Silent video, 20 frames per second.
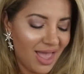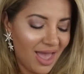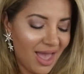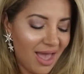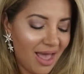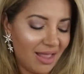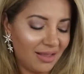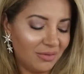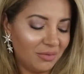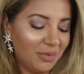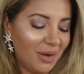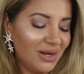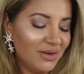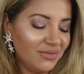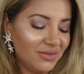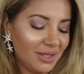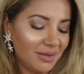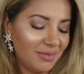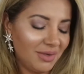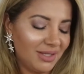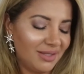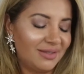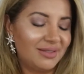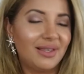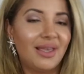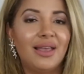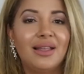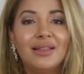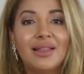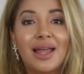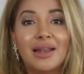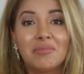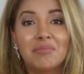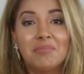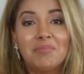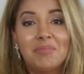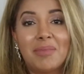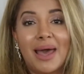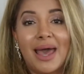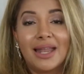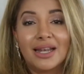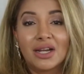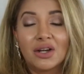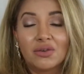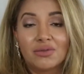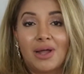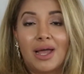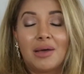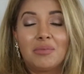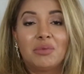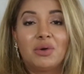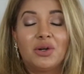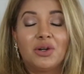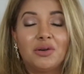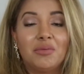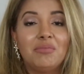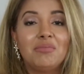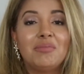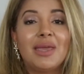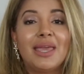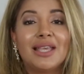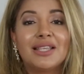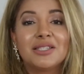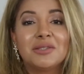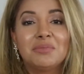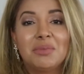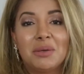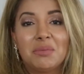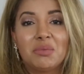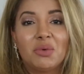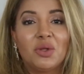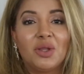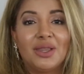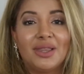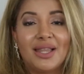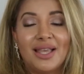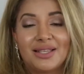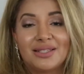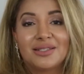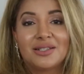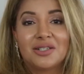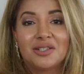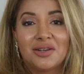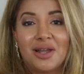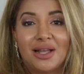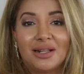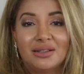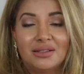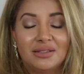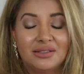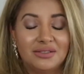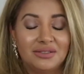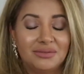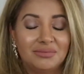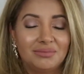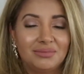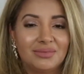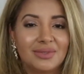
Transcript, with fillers: And one of them is saying that bad grammar makes people less attractive.